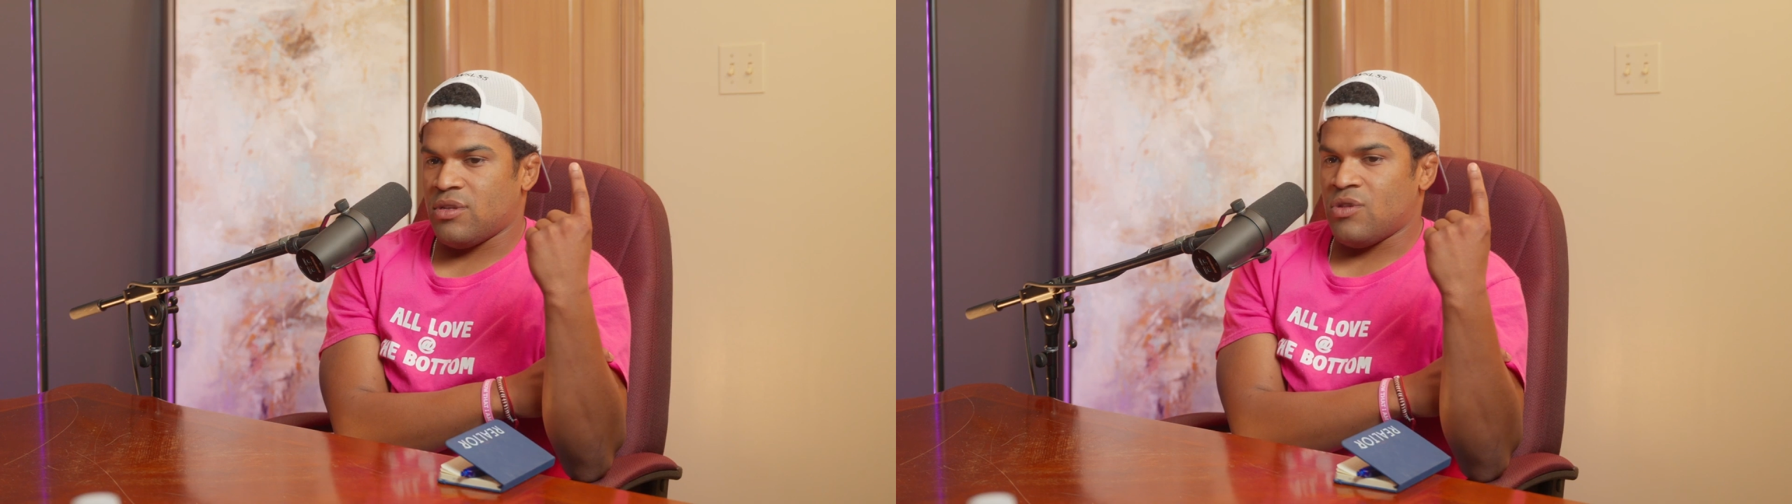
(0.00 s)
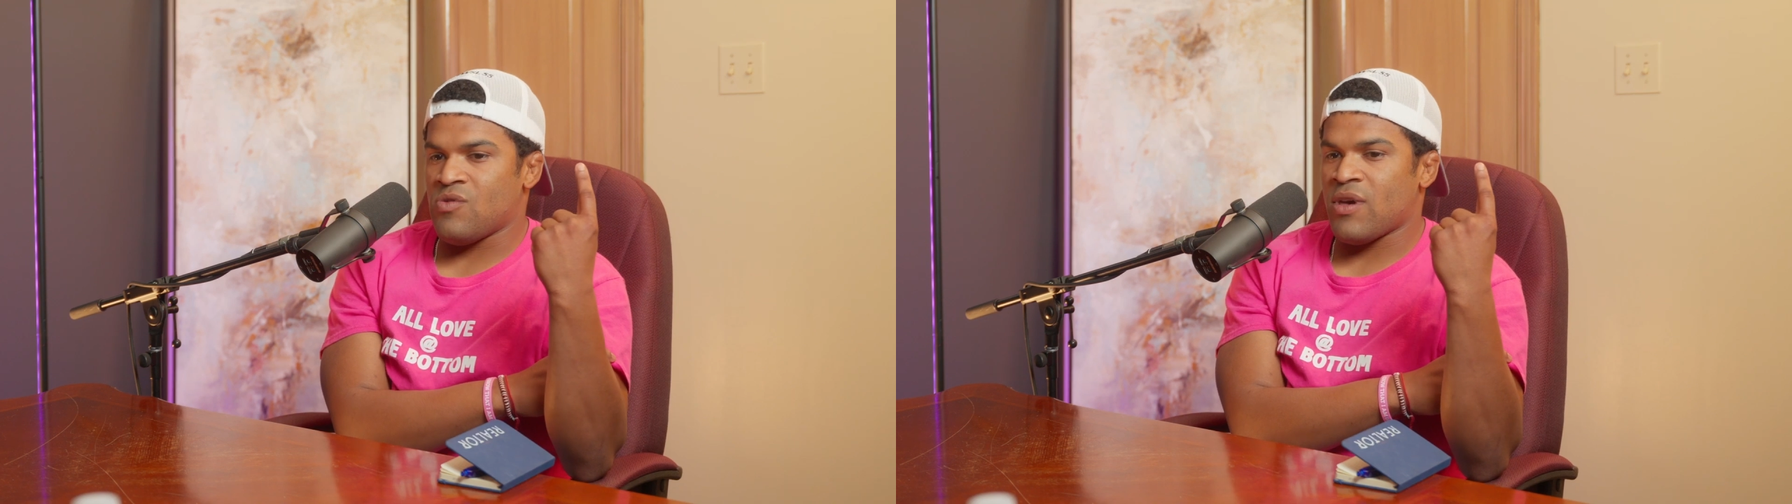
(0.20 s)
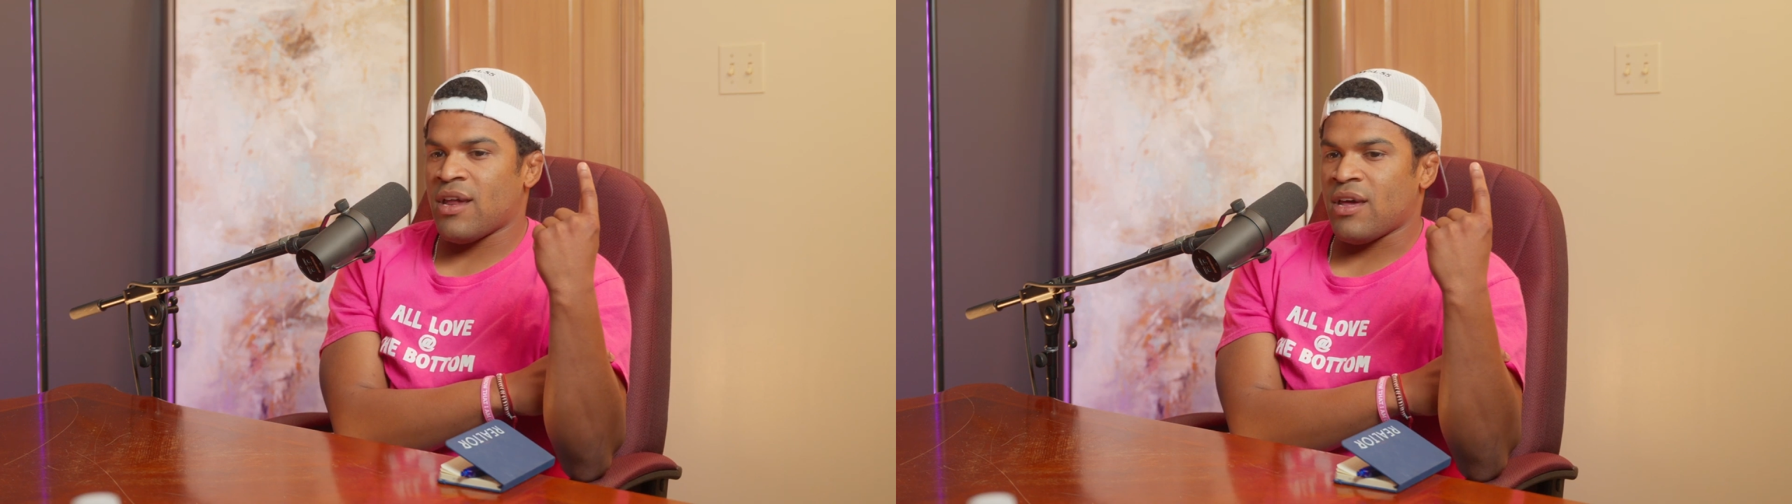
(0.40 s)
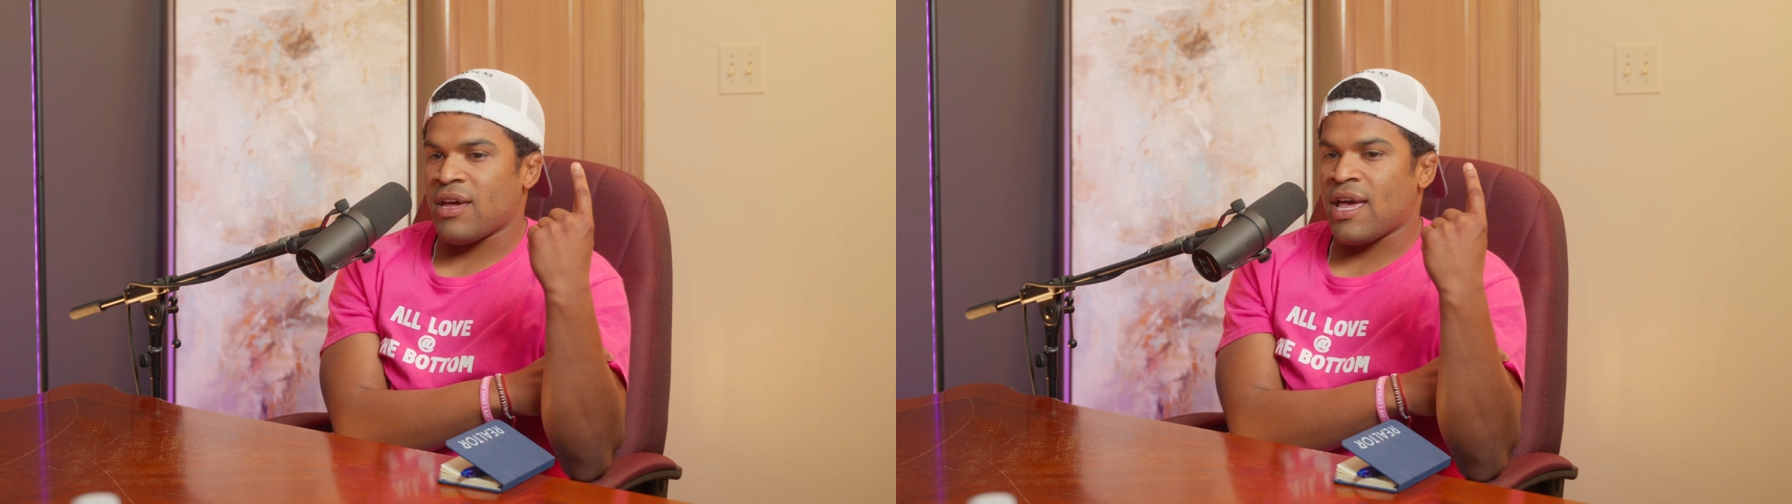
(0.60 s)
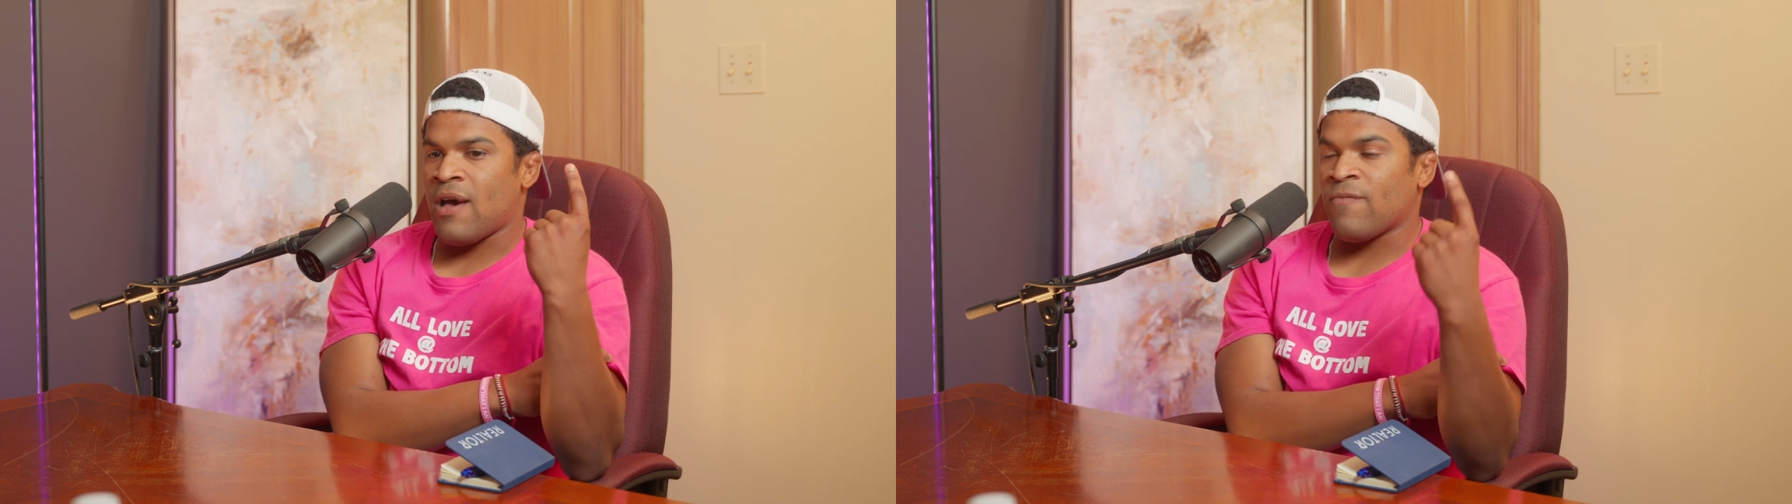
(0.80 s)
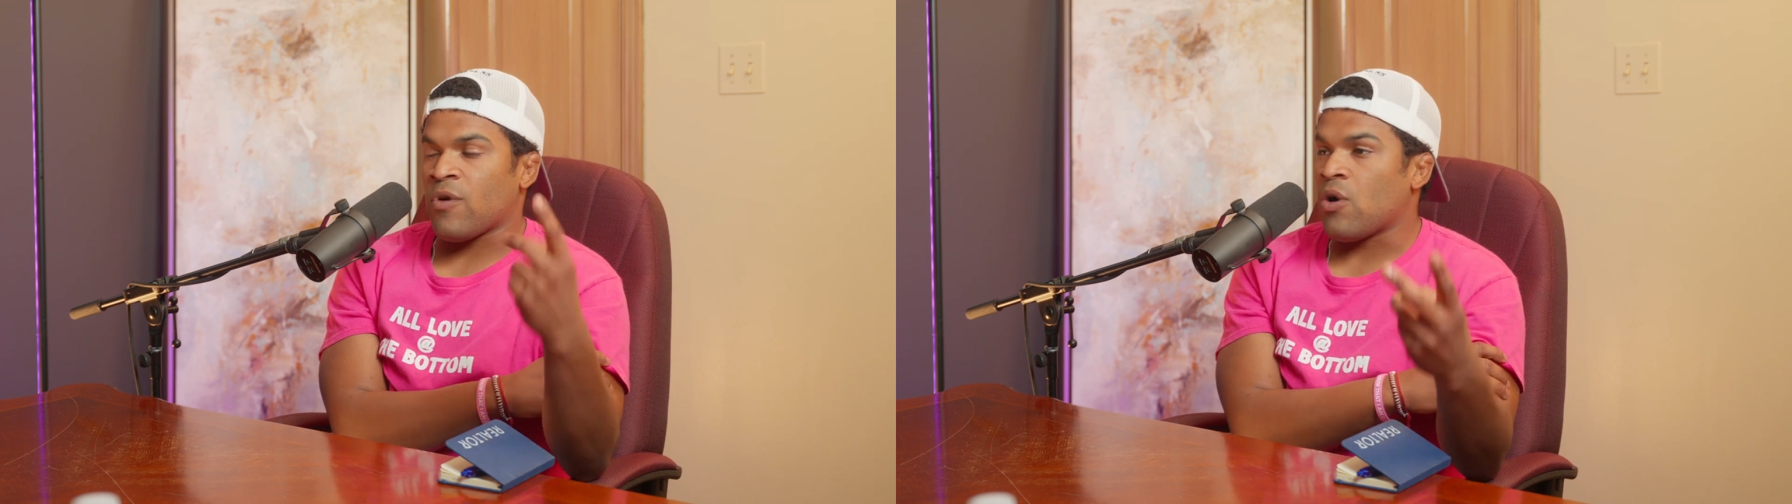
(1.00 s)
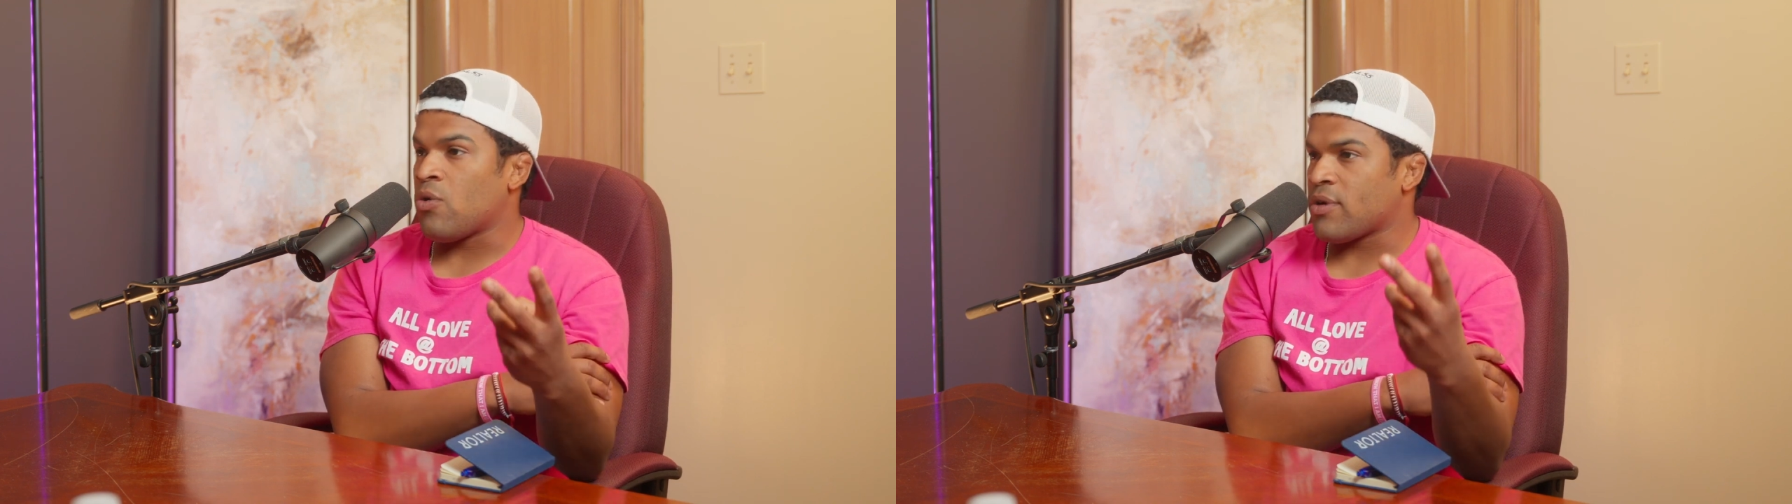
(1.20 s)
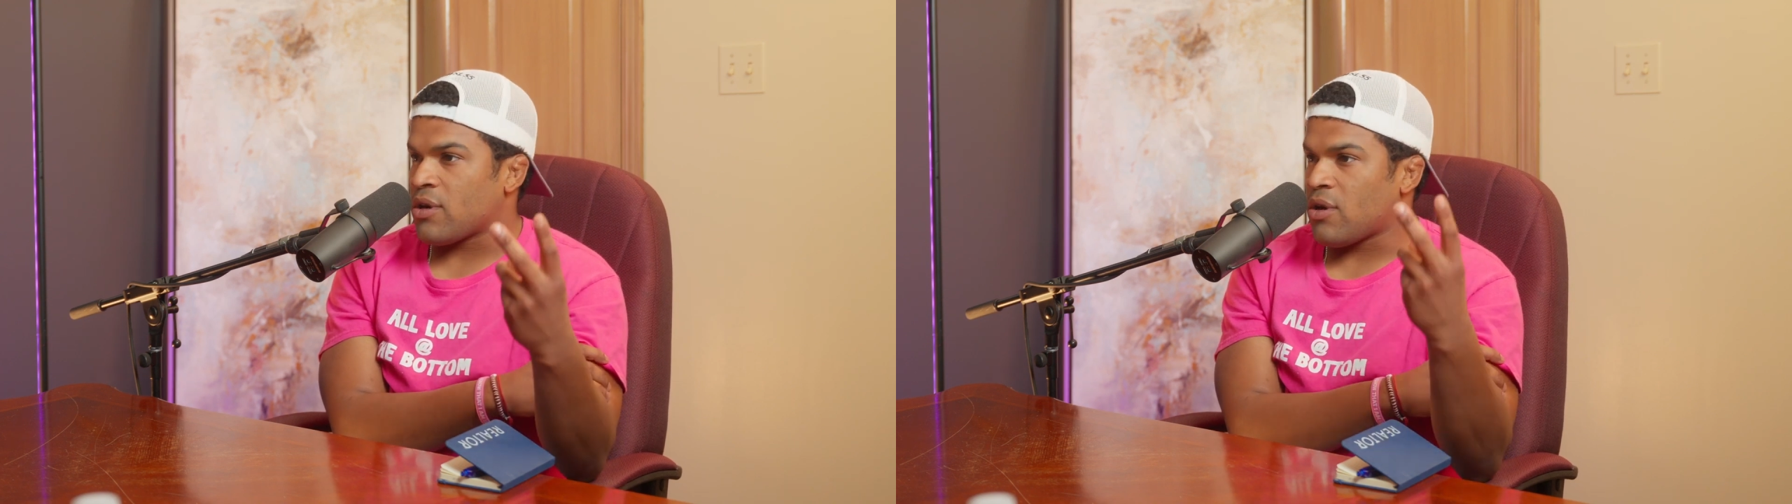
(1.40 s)
you gotta account for
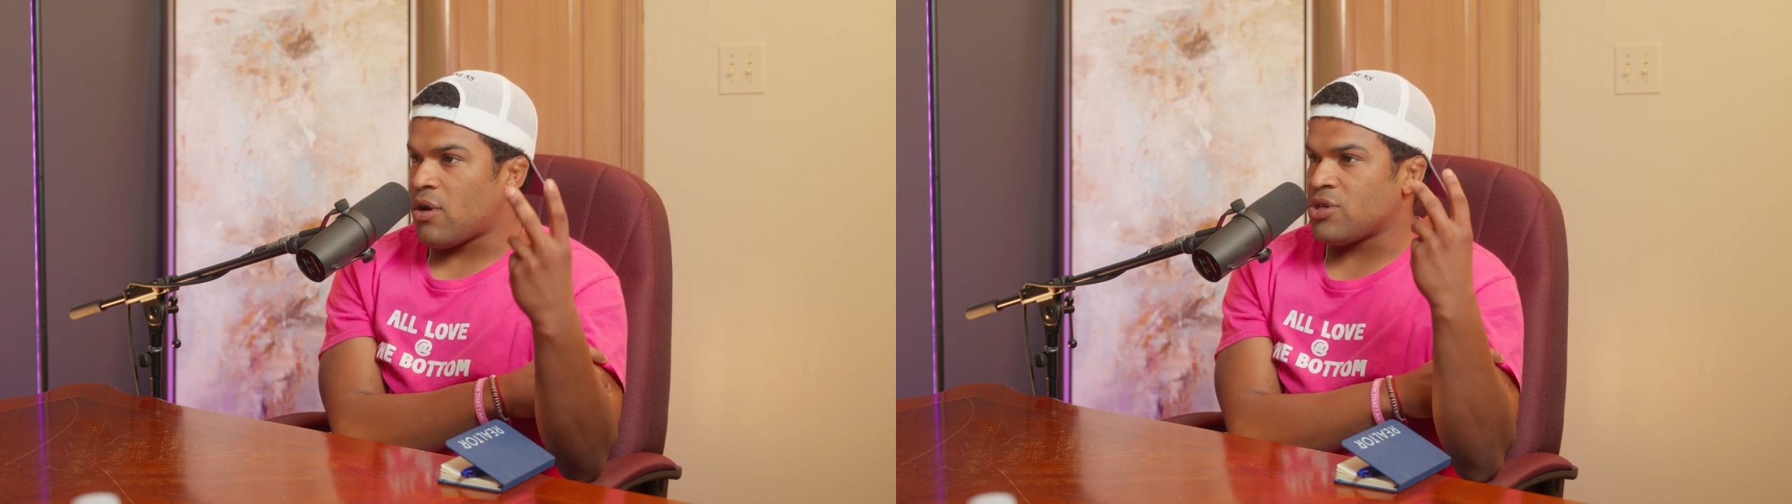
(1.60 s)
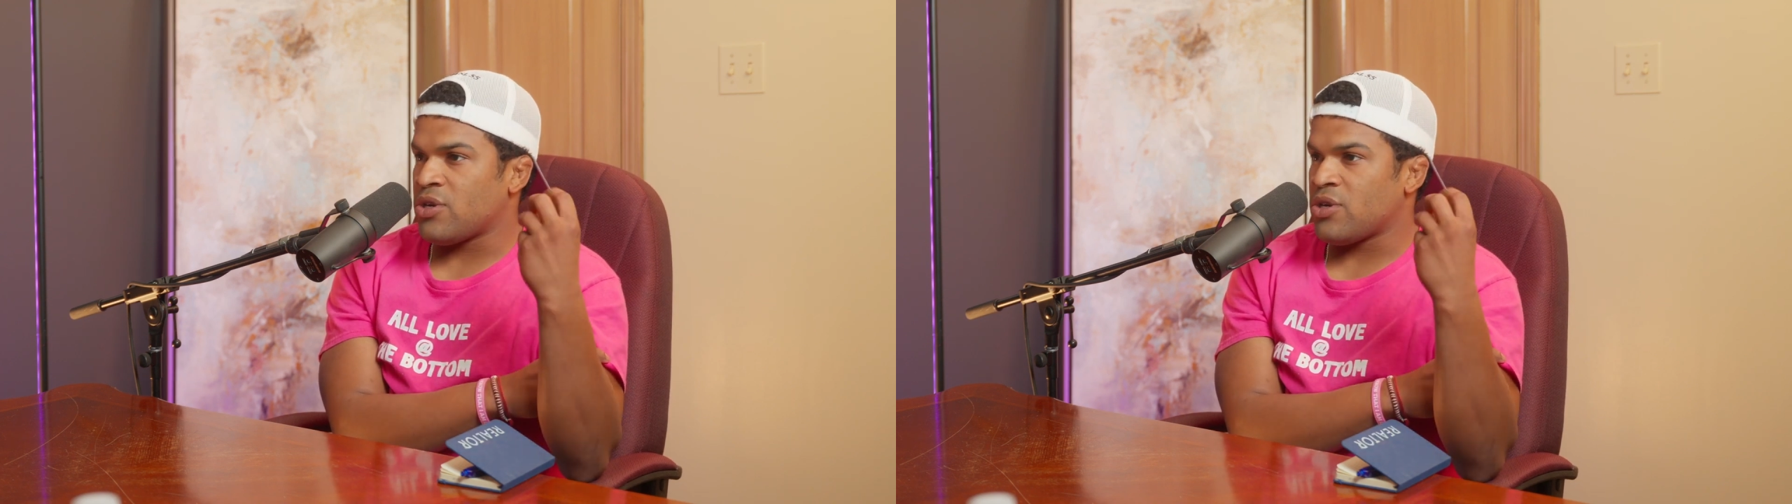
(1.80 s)
holding costs,